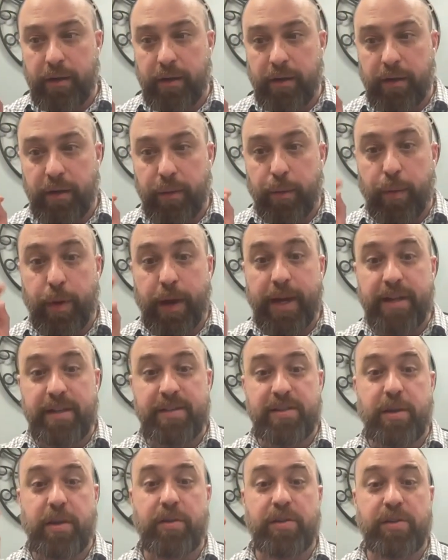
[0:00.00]
the brain
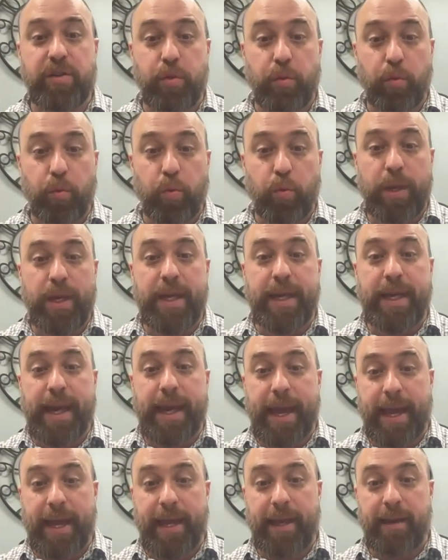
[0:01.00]
starts to
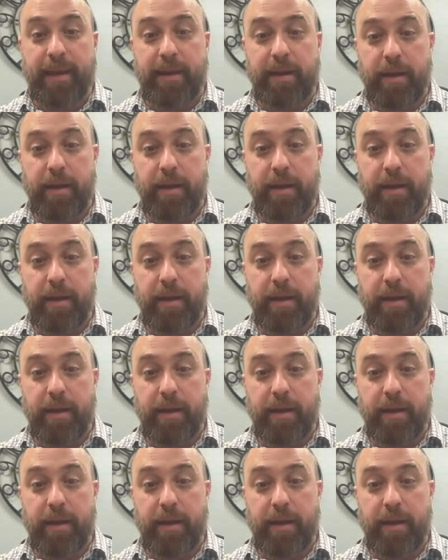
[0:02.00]
regain